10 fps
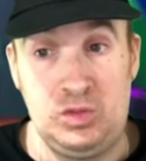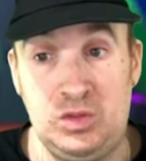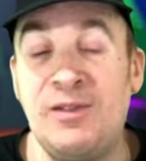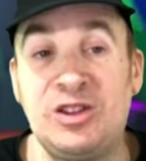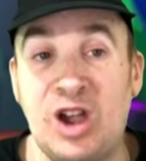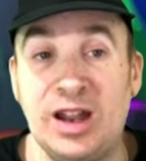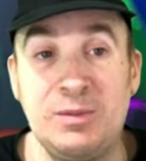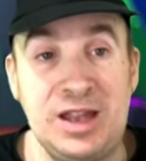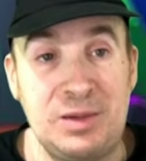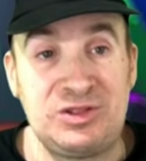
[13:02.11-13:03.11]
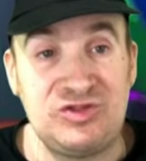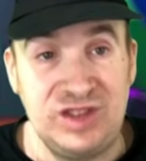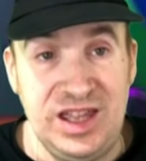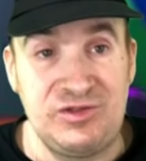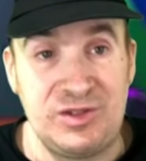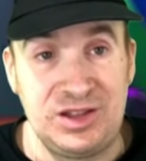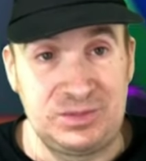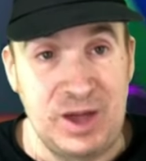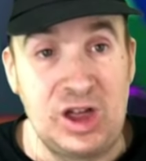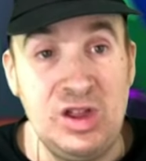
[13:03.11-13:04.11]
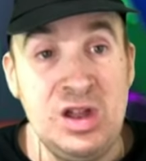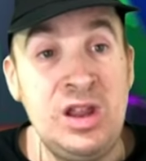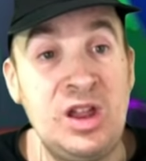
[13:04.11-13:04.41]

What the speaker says: If the target becomes fleeing from the spell,